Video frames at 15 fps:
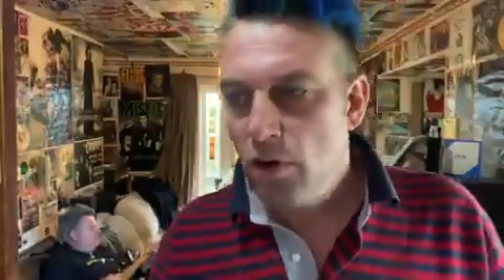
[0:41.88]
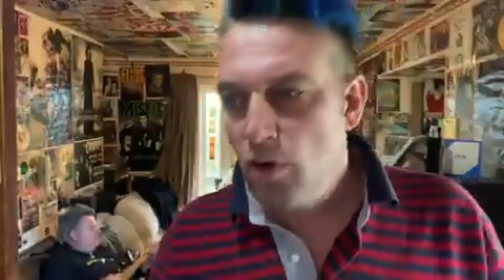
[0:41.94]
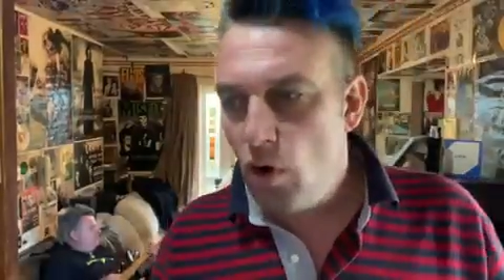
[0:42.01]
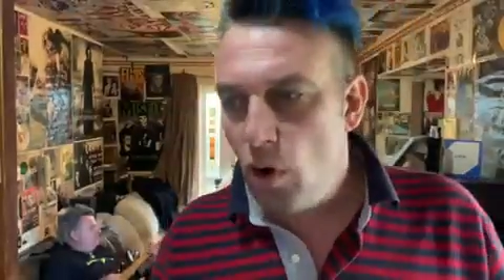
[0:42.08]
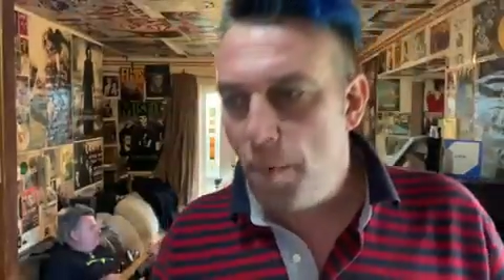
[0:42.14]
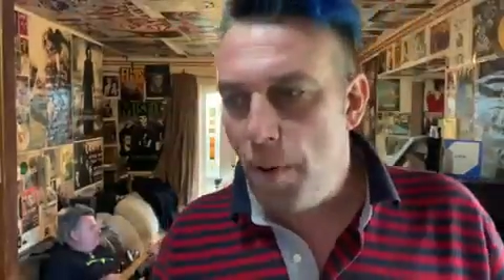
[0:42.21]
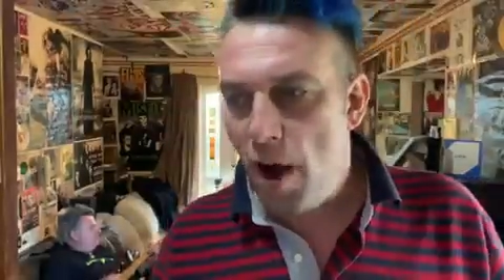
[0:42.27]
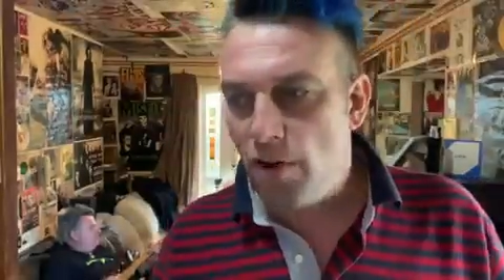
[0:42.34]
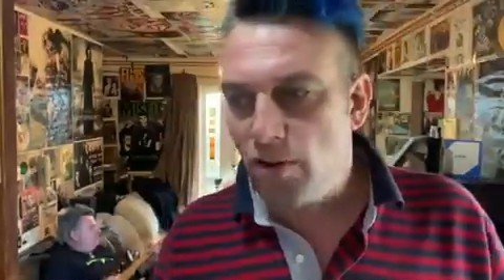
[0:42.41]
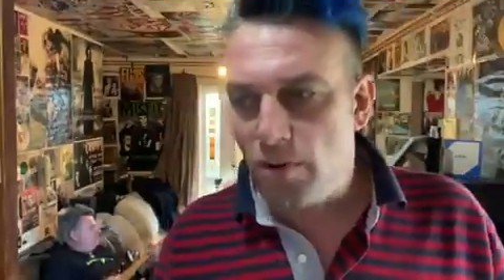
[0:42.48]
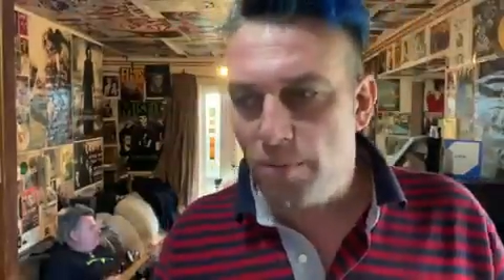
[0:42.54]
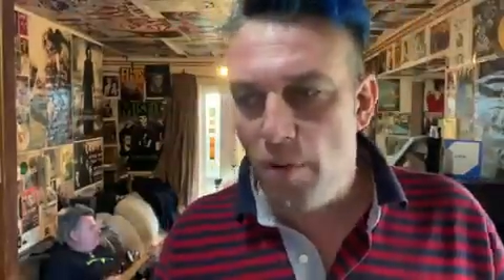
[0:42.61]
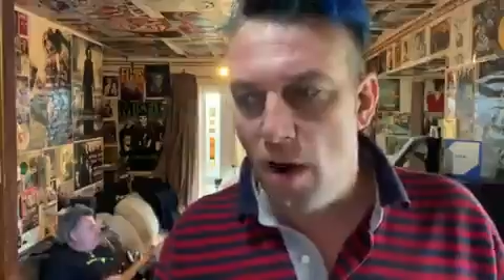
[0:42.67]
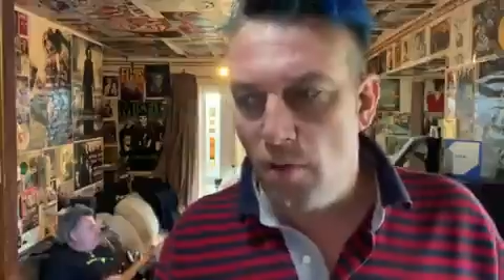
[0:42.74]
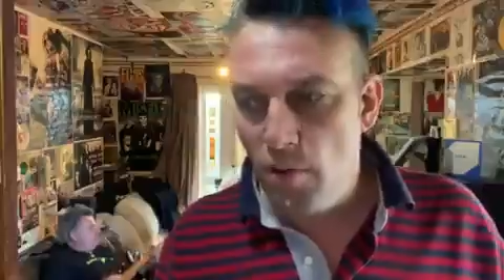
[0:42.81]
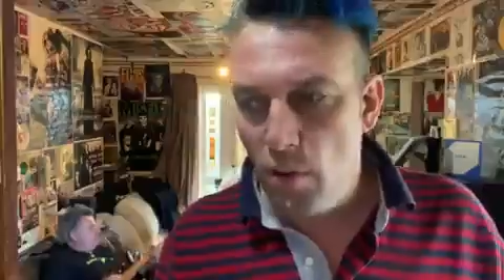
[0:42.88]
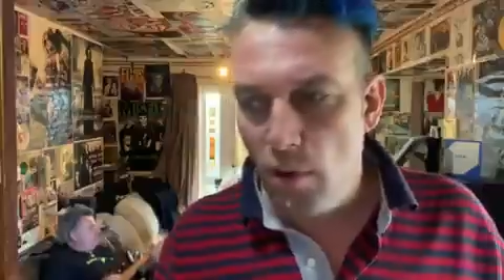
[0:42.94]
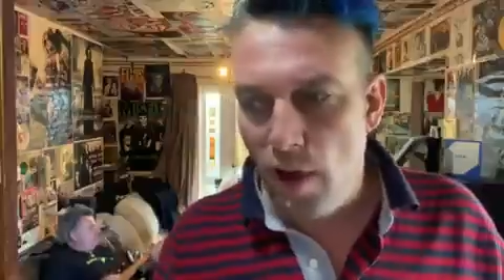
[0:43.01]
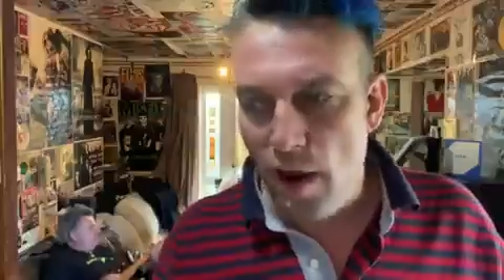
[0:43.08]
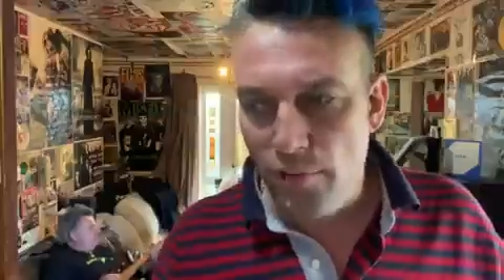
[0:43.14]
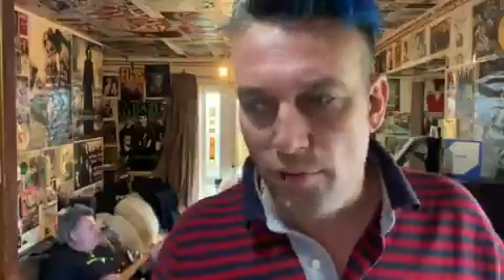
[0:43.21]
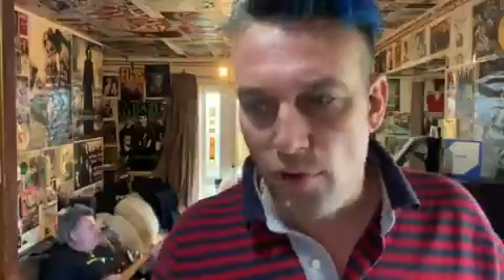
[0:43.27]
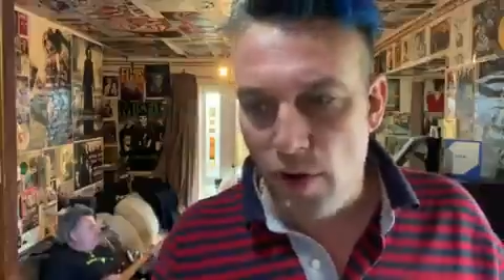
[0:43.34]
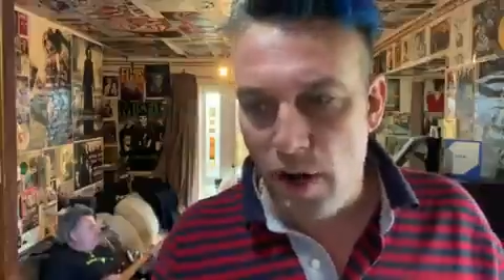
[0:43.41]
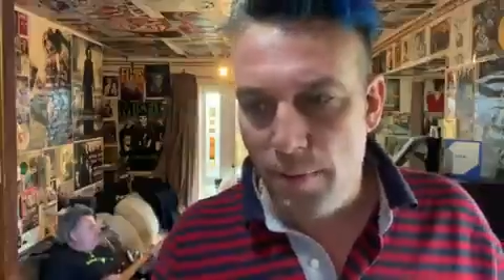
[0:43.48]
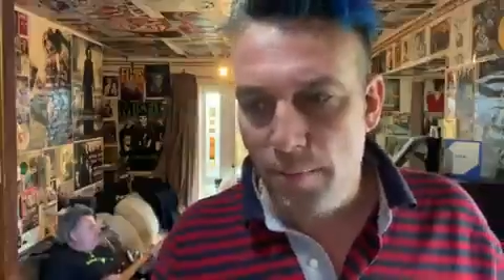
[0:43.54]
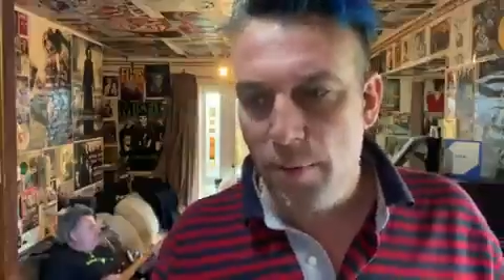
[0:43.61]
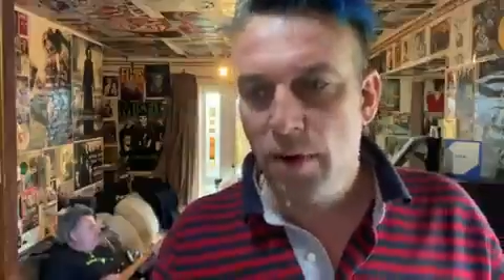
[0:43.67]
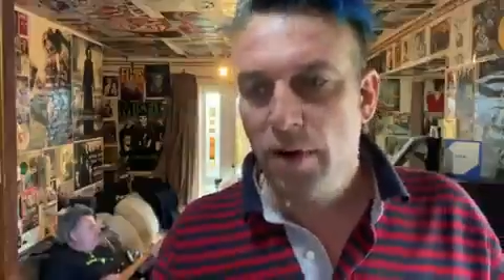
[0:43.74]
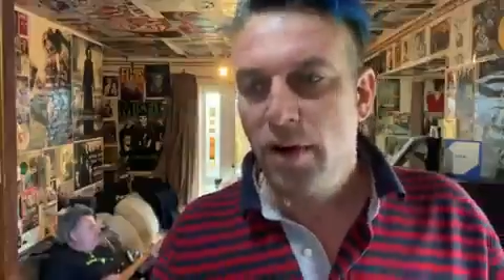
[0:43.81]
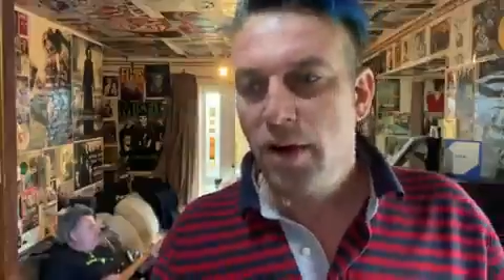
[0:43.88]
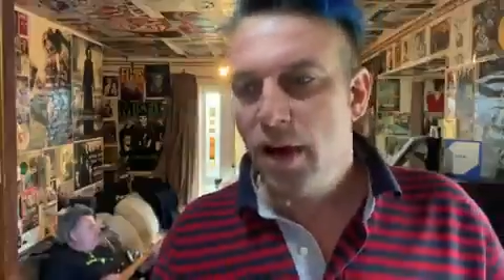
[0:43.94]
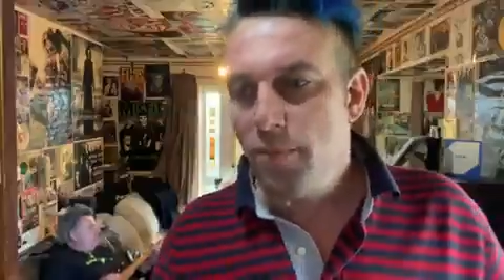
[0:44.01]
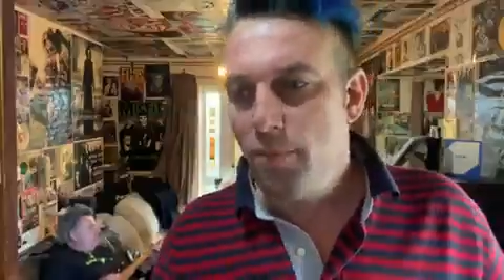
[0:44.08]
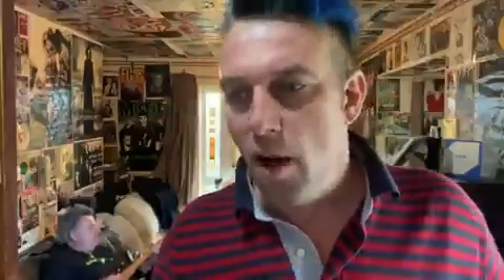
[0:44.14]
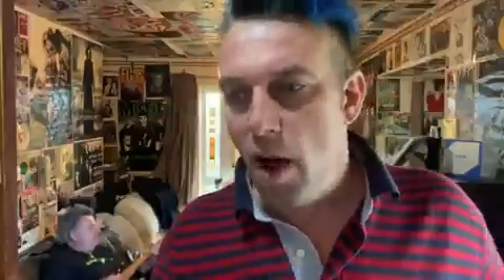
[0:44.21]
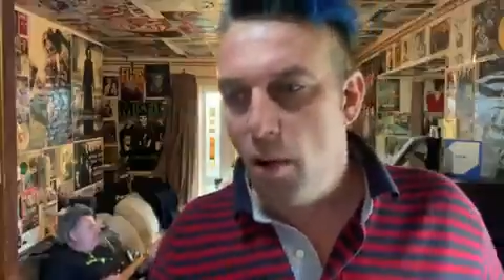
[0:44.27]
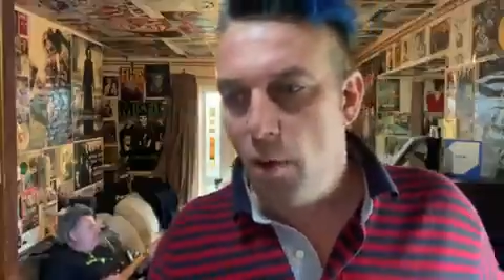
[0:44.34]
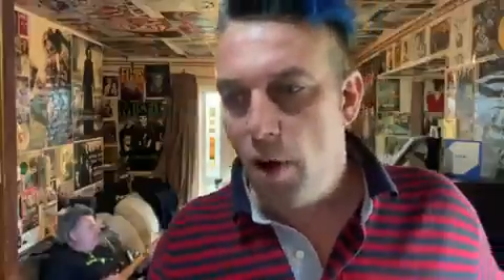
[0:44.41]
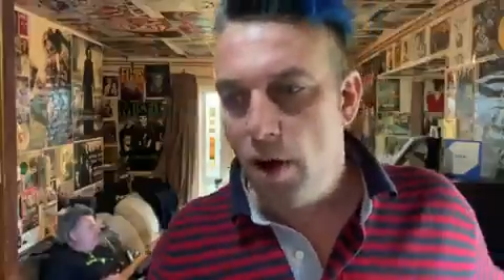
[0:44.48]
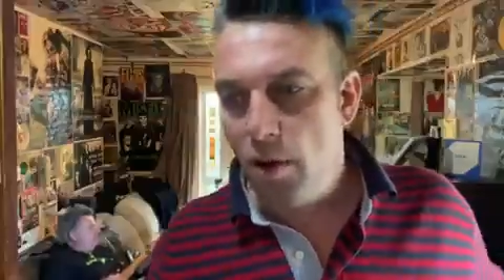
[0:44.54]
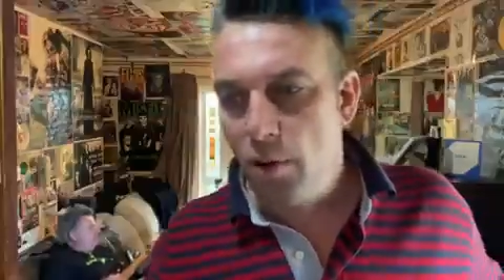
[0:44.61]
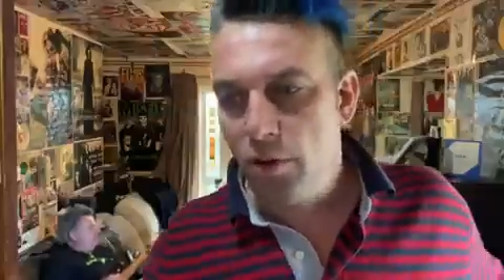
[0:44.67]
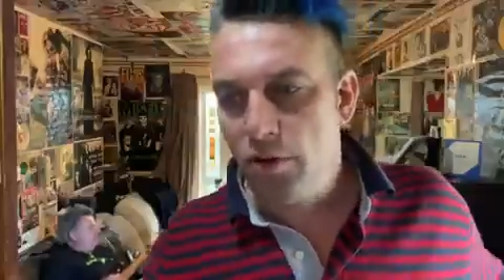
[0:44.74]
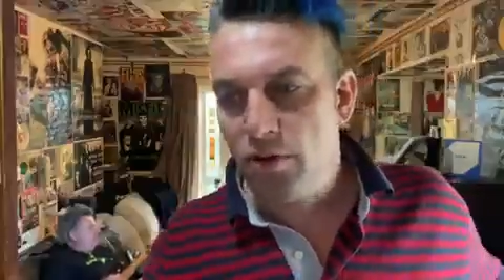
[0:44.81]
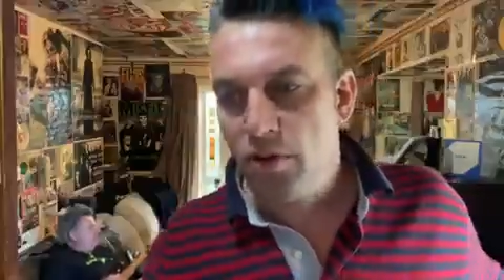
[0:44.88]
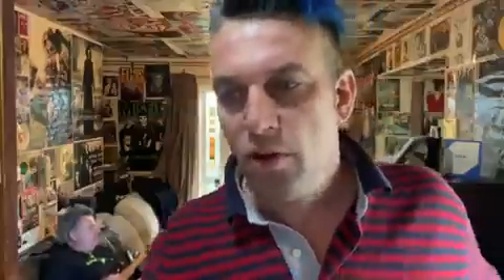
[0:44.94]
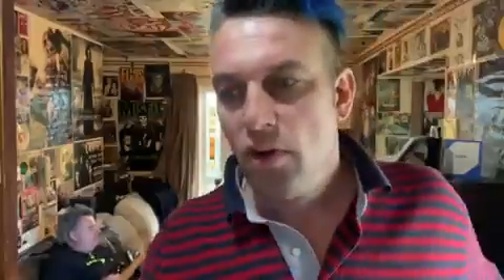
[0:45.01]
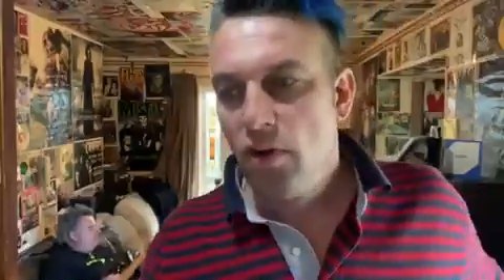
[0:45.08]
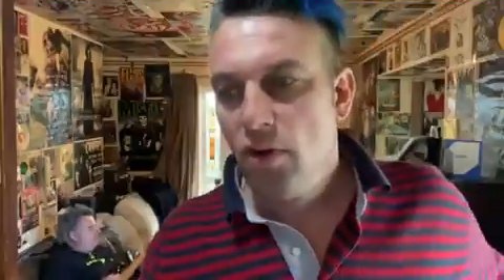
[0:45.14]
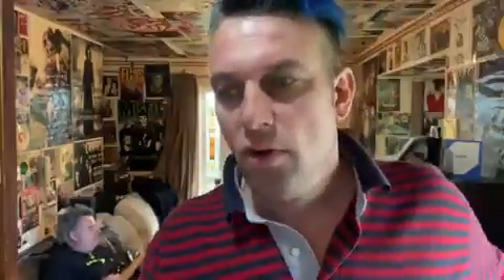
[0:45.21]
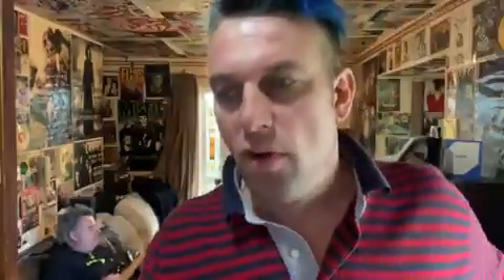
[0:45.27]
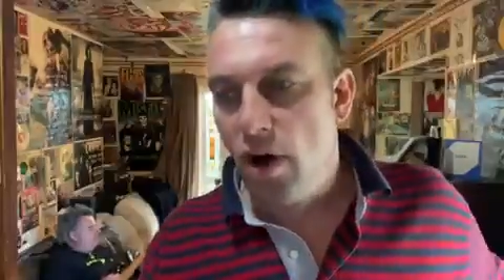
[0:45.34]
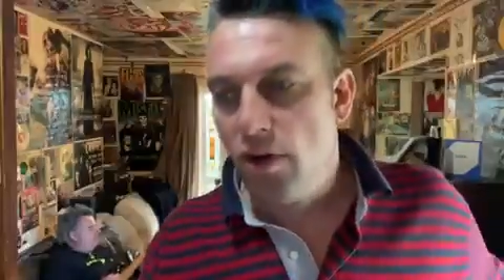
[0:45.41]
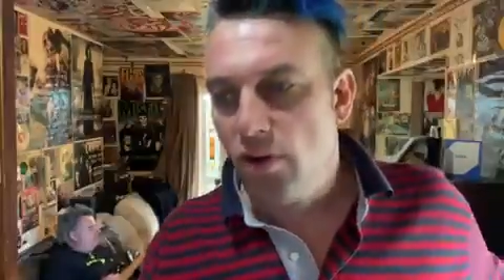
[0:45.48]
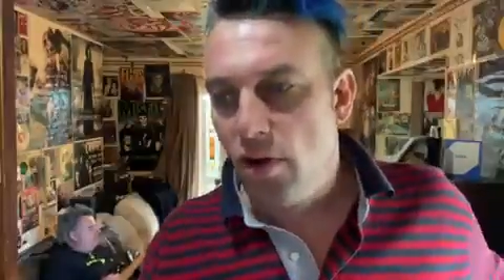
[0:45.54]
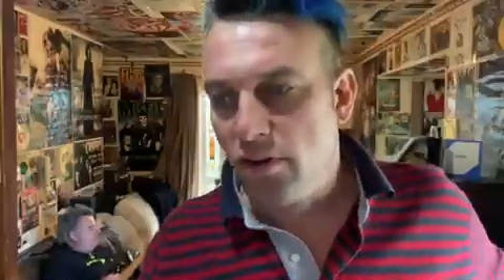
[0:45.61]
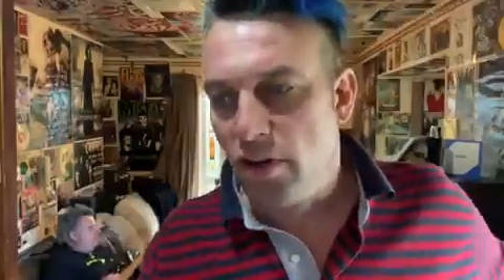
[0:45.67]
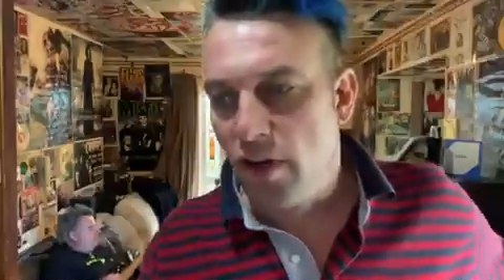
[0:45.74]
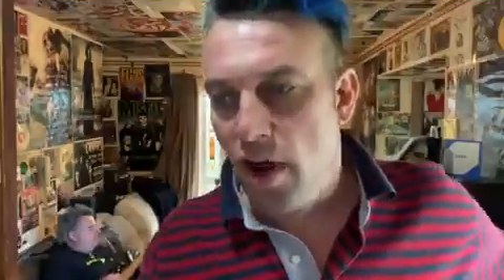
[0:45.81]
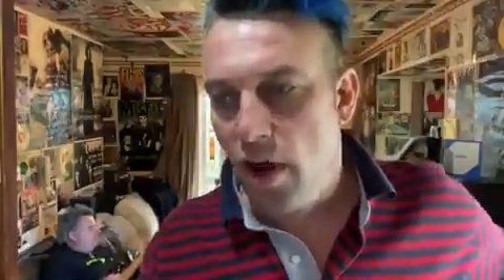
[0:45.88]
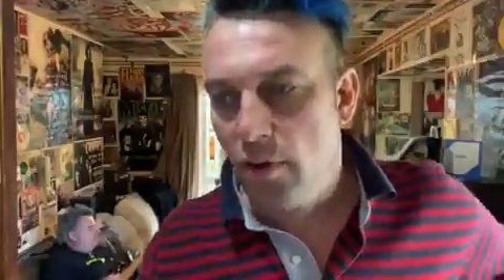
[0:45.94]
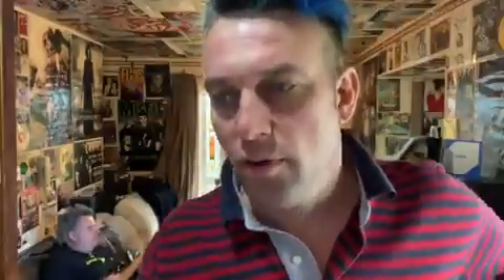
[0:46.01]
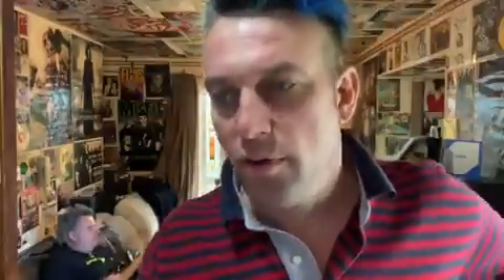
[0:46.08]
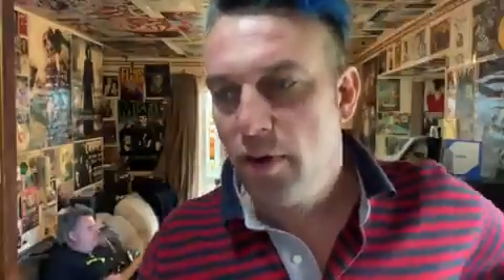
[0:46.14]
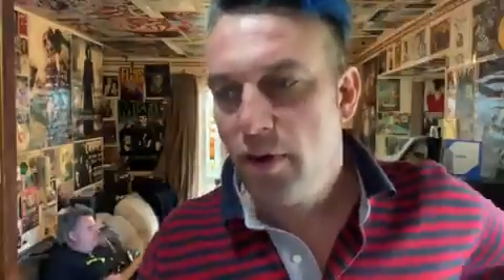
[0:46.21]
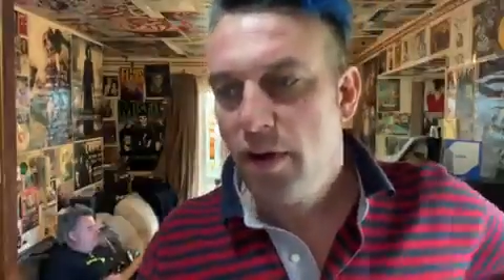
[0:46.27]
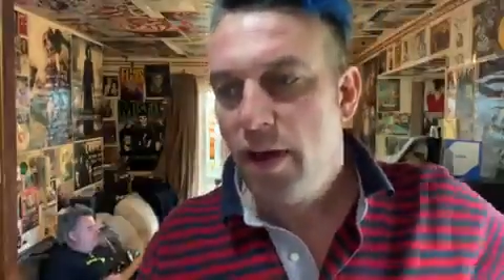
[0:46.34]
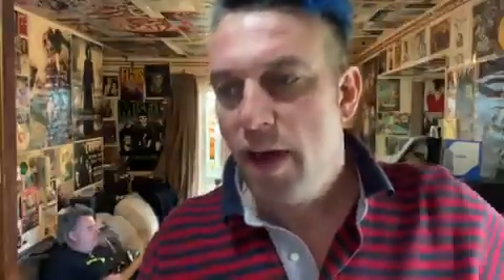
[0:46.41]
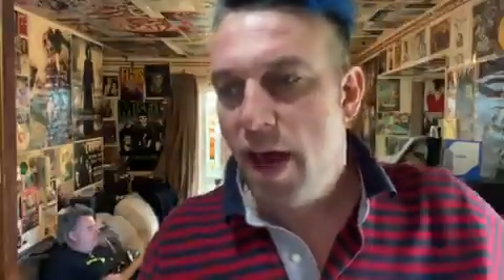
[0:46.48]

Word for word: You're part of my real life dream. In my world, you are not alone.